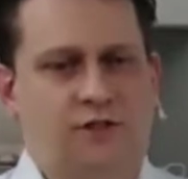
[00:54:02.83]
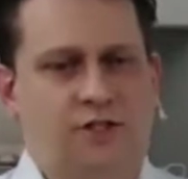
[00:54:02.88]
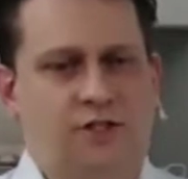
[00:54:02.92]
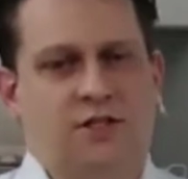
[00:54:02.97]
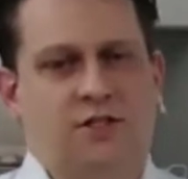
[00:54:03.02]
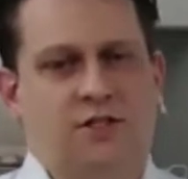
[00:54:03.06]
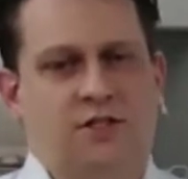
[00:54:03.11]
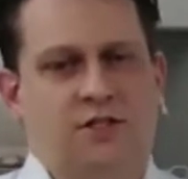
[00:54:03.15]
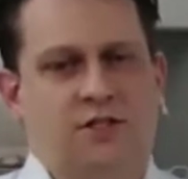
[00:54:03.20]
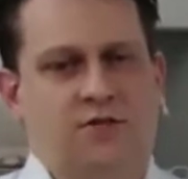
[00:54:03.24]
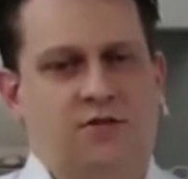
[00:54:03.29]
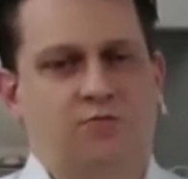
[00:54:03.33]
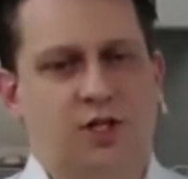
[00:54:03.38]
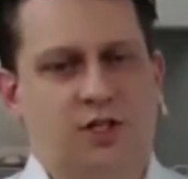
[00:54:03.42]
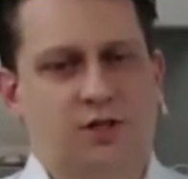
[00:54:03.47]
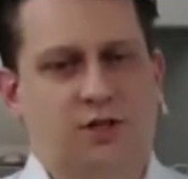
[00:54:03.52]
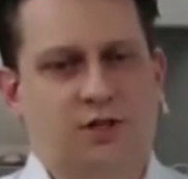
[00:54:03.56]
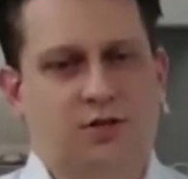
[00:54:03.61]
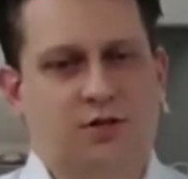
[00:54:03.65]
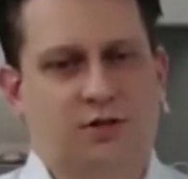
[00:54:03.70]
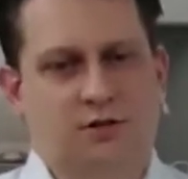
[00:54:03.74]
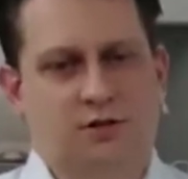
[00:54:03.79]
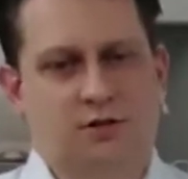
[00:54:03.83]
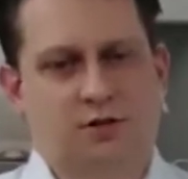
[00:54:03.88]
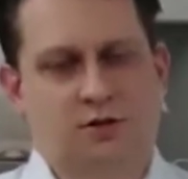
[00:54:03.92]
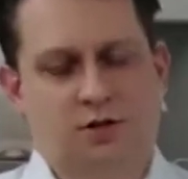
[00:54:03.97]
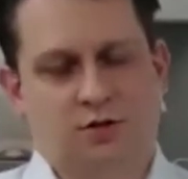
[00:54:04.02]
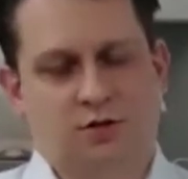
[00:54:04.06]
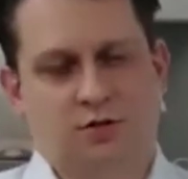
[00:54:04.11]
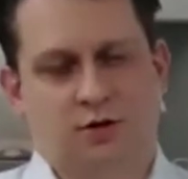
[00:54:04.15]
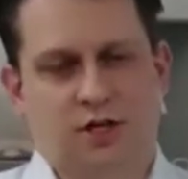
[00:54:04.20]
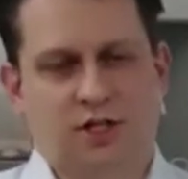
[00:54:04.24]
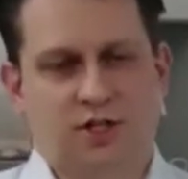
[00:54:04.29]
16-bit. So it's
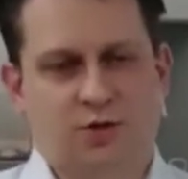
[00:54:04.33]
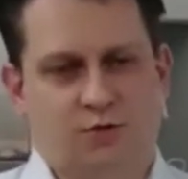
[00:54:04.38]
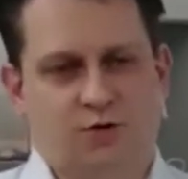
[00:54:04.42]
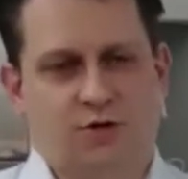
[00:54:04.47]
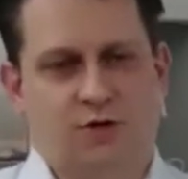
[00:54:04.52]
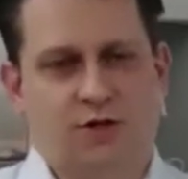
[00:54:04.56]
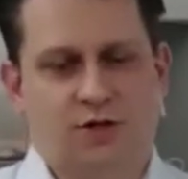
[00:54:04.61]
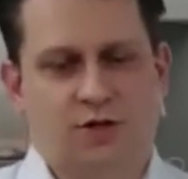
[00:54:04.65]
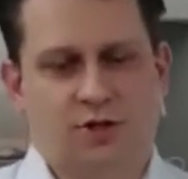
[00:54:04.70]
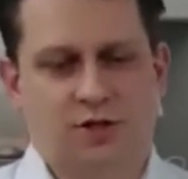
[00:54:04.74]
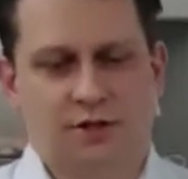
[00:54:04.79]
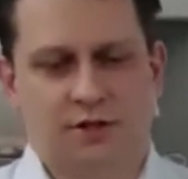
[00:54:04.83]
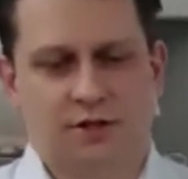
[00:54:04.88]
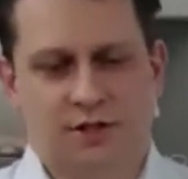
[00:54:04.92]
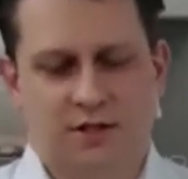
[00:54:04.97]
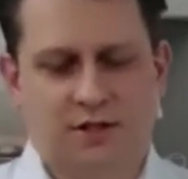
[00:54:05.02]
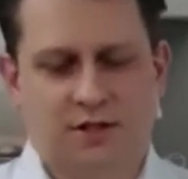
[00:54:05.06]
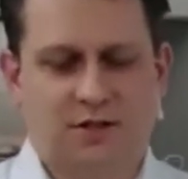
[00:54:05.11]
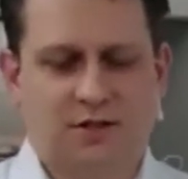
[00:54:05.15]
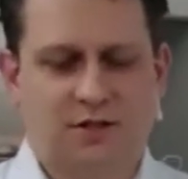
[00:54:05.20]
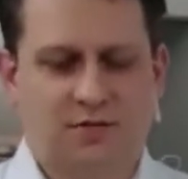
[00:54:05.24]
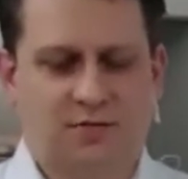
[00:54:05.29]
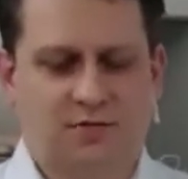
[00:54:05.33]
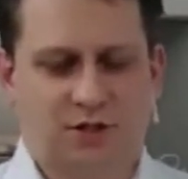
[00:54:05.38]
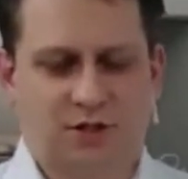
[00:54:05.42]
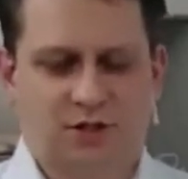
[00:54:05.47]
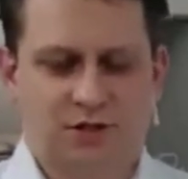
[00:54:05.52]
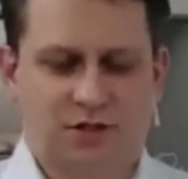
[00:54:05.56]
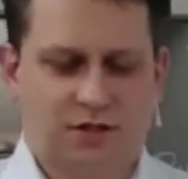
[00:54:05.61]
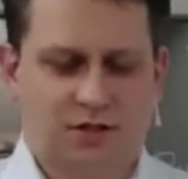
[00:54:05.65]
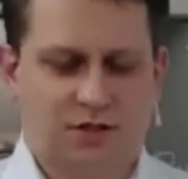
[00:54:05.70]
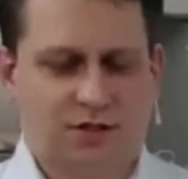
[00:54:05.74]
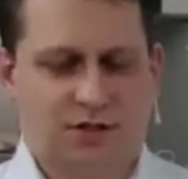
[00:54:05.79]
2 exponential 16, which
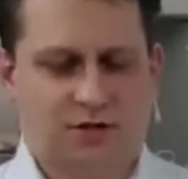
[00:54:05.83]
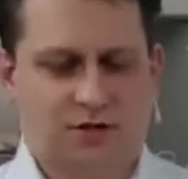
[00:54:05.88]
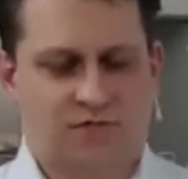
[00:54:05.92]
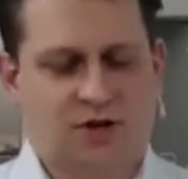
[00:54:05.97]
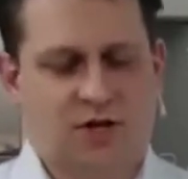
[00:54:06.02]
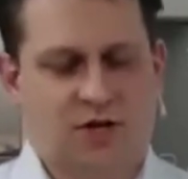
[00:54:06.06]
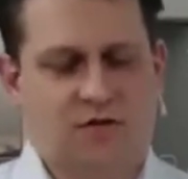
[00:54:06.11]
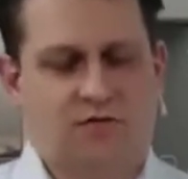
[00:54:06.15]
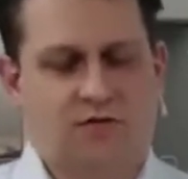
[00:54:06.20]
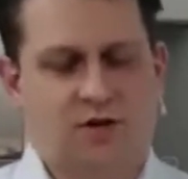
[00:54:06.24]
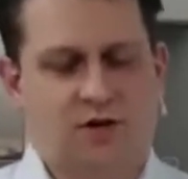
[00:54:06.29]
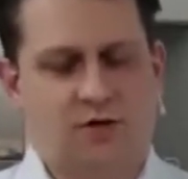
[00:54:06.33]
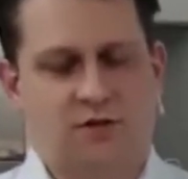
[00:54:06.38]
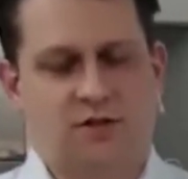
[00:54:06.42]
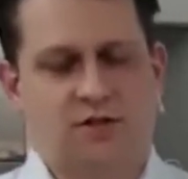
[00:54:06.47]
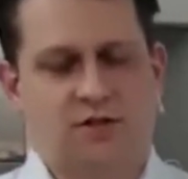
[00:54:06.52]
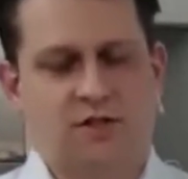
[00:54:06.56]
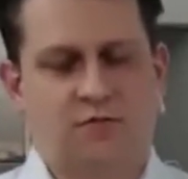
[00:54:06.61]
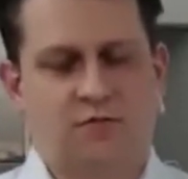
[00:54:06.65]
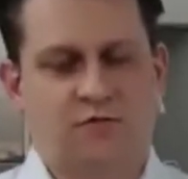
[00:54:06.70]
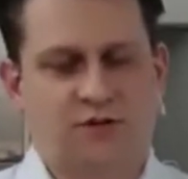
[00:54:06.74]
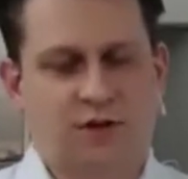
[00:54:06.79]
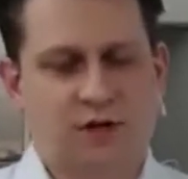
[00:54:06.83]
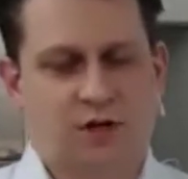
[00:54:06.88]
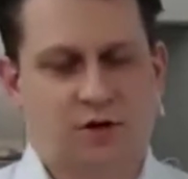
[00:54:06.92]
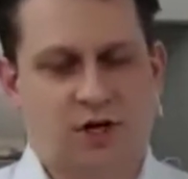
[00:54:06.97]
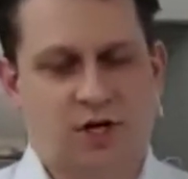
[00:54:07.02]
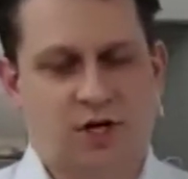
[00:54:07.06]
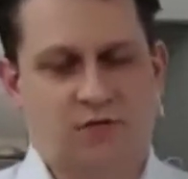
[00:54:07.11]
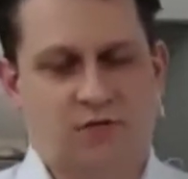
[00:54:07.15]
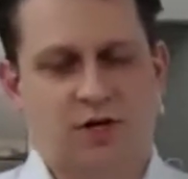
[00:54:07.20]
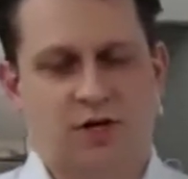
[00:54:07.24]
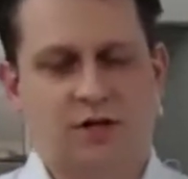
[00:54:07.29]
is 65,000 something
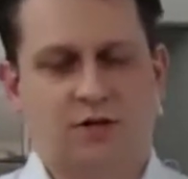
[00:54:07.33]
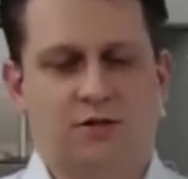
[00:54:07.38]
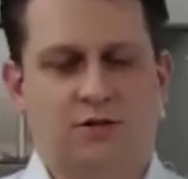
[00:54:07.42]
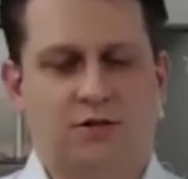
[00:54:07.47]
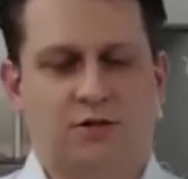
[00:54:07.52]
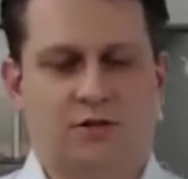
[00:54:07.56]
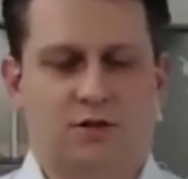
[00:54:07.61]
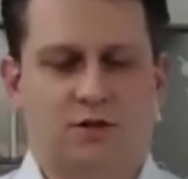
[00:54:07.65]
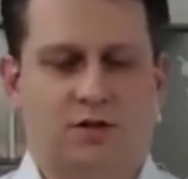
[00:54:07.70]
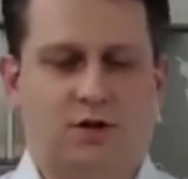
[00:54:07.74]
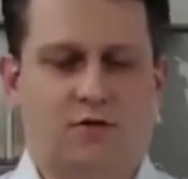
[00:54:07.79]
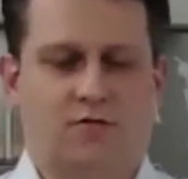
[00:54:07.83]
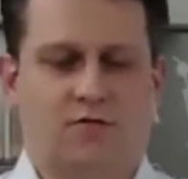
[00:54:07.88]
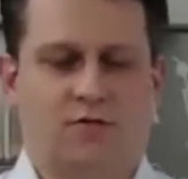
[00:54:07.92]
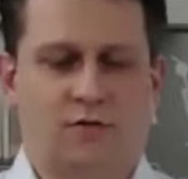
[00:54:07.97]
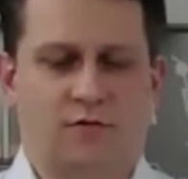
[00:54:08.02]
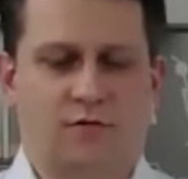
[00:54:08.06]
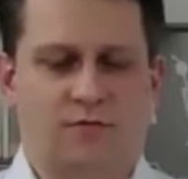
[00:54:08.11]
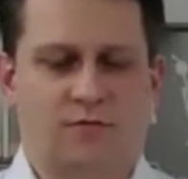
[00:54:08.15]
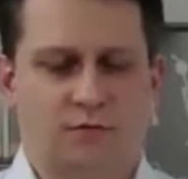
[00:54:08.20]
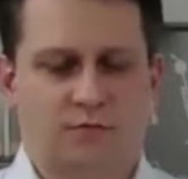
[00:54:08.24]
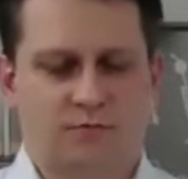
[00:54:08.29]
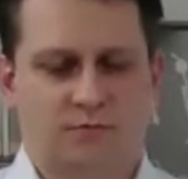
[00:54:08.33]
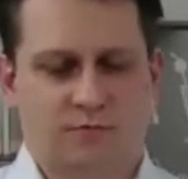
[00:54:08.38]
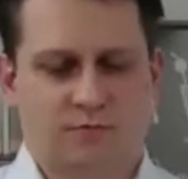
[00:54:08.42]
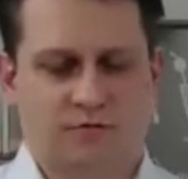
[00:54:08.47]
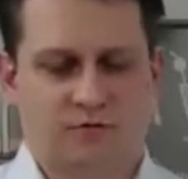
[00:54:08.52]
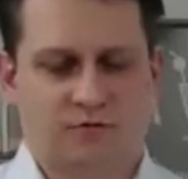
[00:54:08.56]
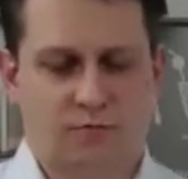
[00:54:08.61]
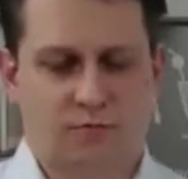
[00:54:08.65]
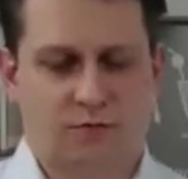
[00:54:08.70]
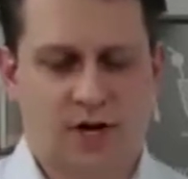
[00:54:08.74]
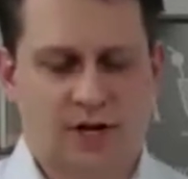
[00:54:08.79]
gray values that go
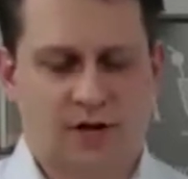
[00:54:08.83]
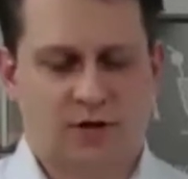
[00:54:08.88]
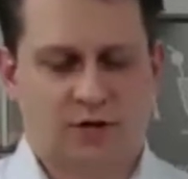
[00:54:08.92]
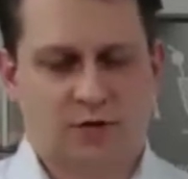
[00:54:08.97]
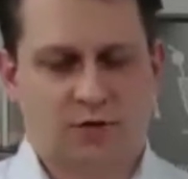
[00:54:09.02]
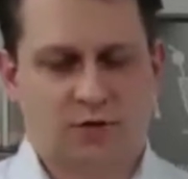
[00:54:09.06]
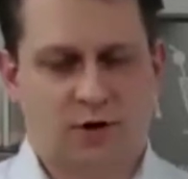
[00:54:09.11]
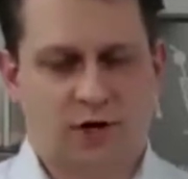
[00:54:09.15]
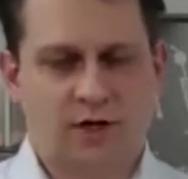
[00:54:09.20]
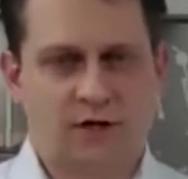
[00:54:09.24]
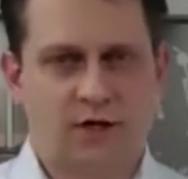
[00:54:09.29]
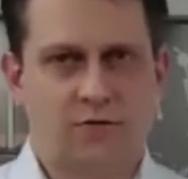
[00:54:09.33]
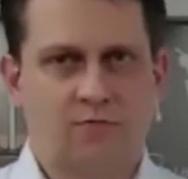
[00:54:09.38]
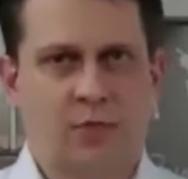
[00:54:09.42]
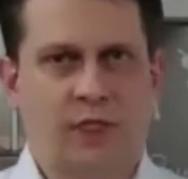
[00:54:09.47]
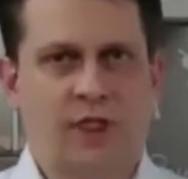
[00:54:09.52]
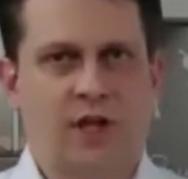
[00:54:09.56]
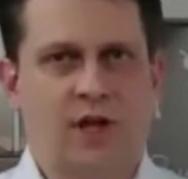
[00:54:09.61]
from black to white.